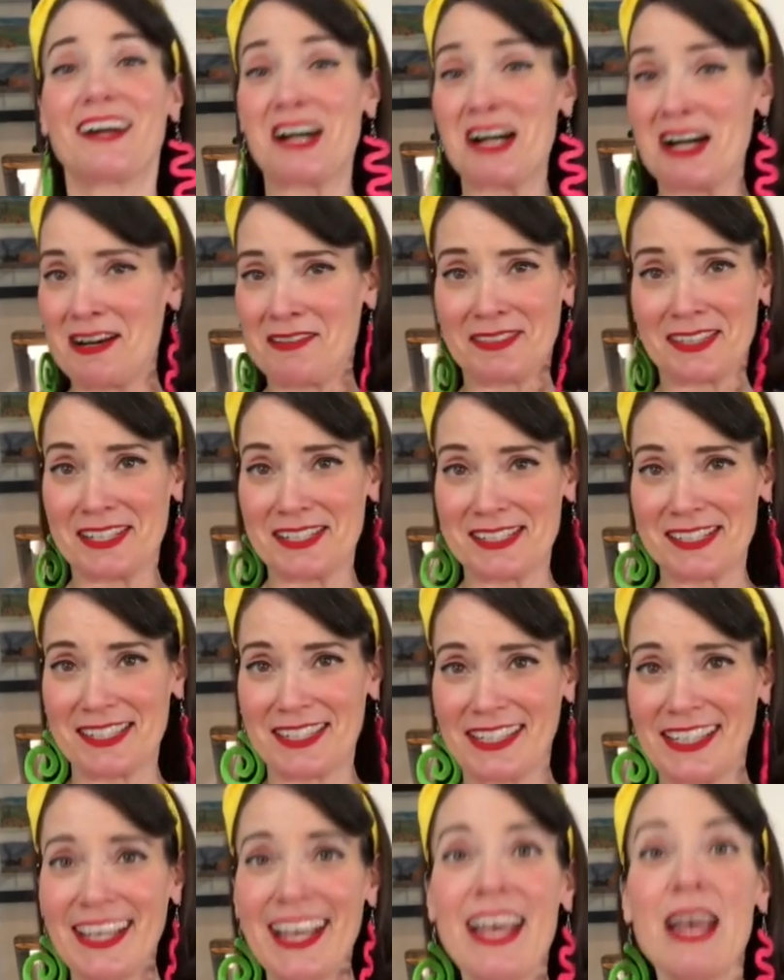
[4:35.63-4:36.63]

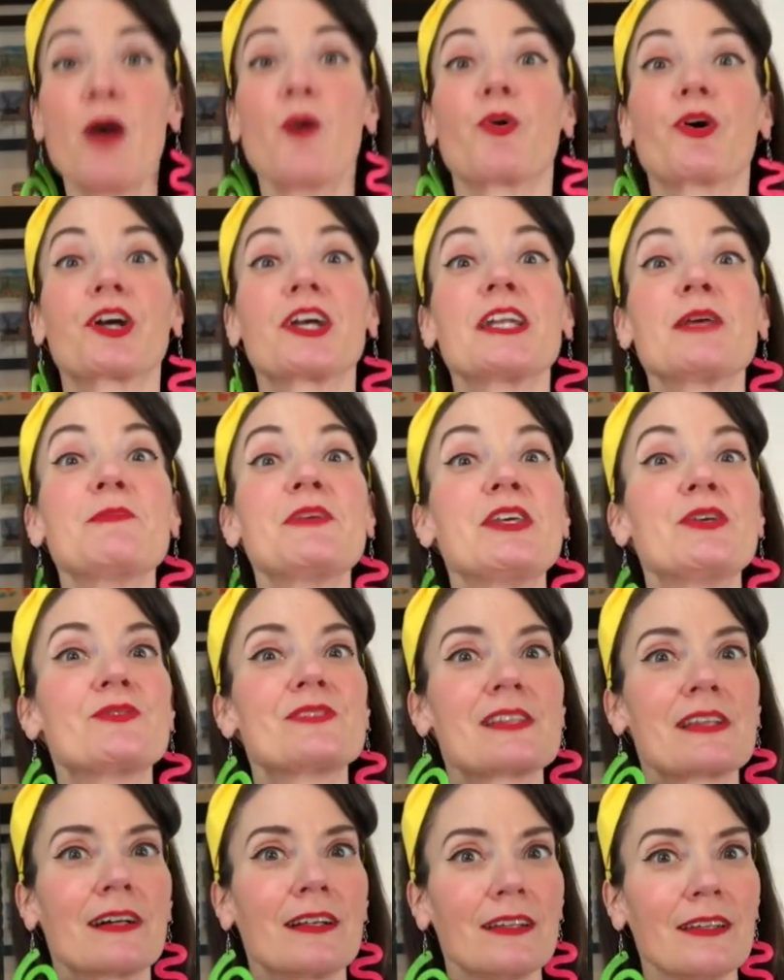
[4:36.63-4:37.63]
Obviously. We're going to be
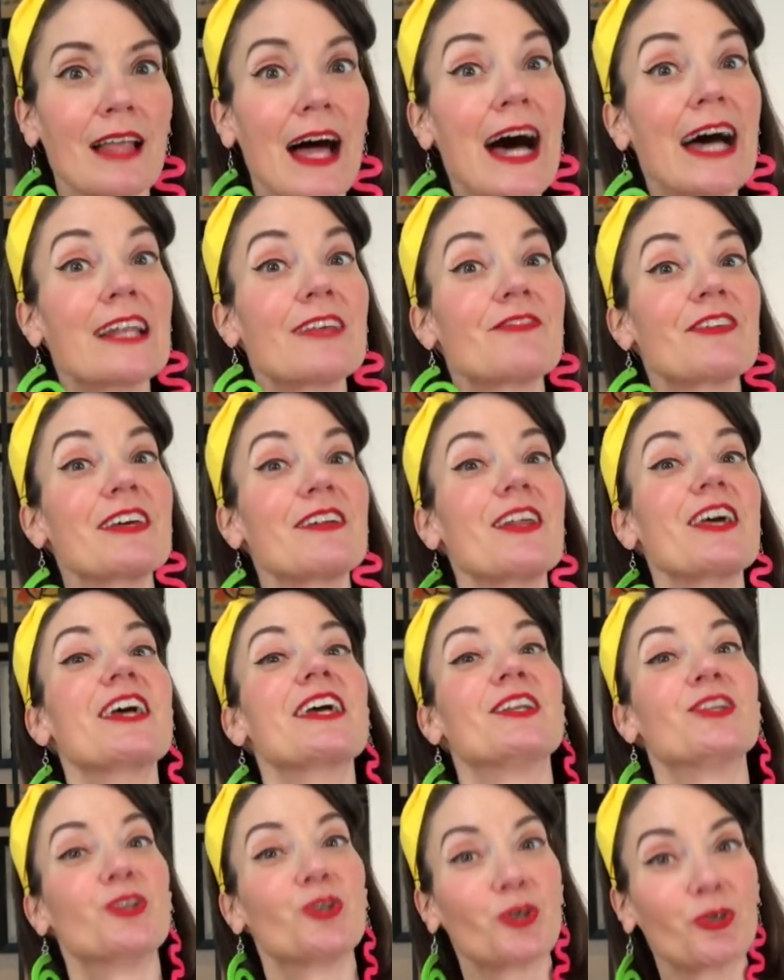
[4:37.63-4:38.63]
using a lot of it
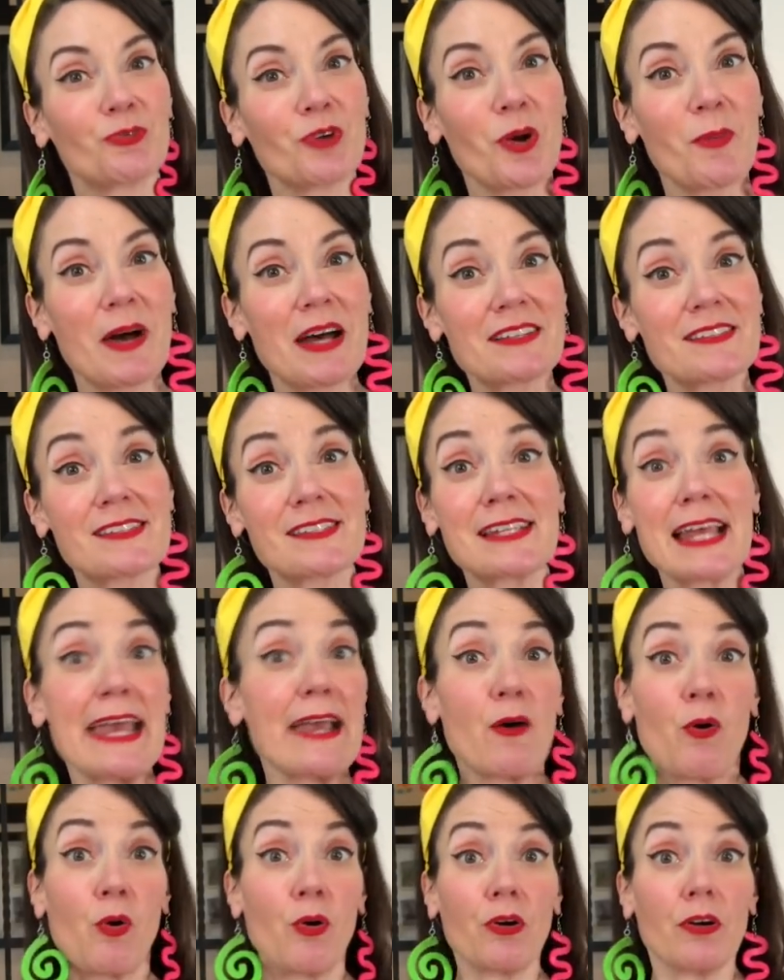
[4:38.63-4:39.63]
in your robots
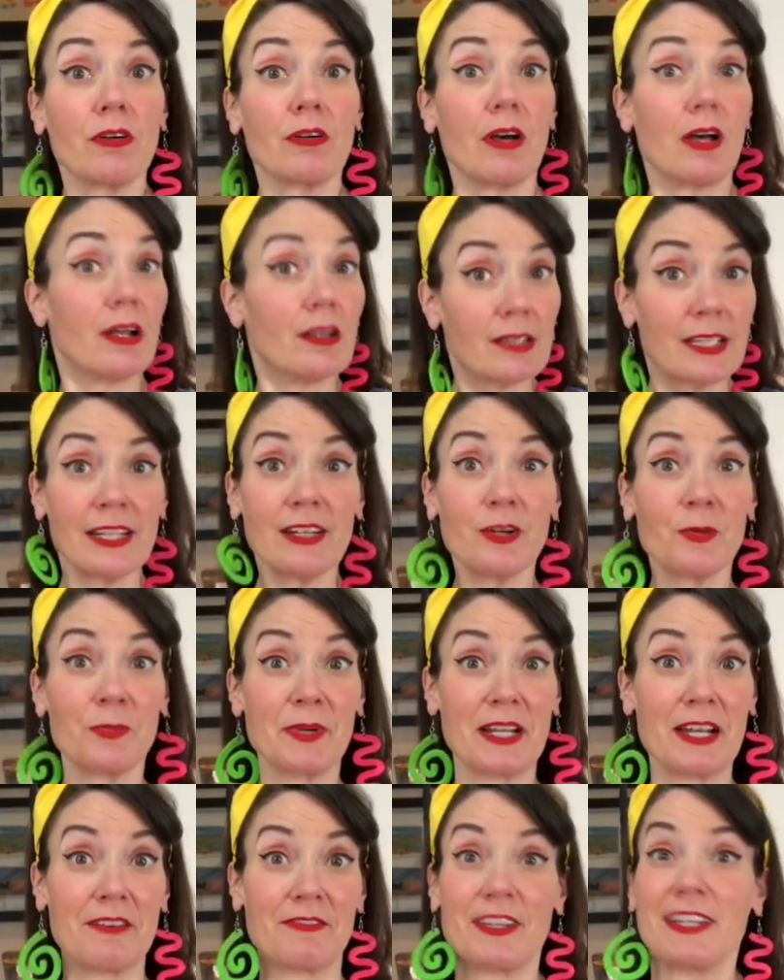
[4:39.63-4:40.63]
today, or a little
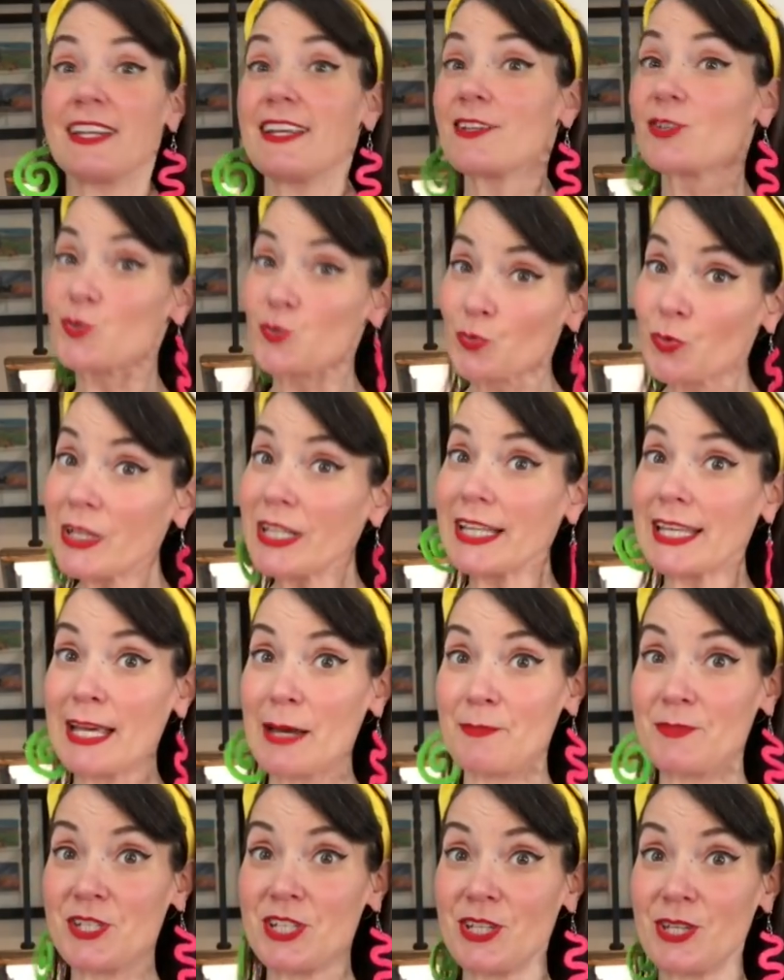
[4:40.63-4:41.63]
bit of it. It's really
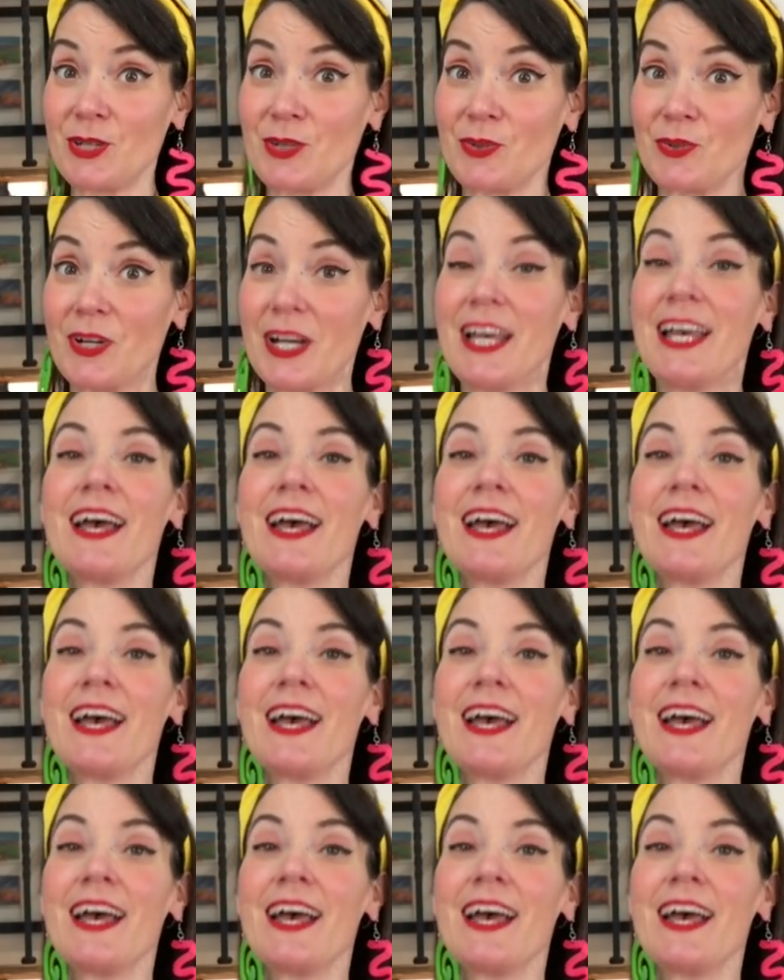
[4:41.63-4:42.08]
up to you.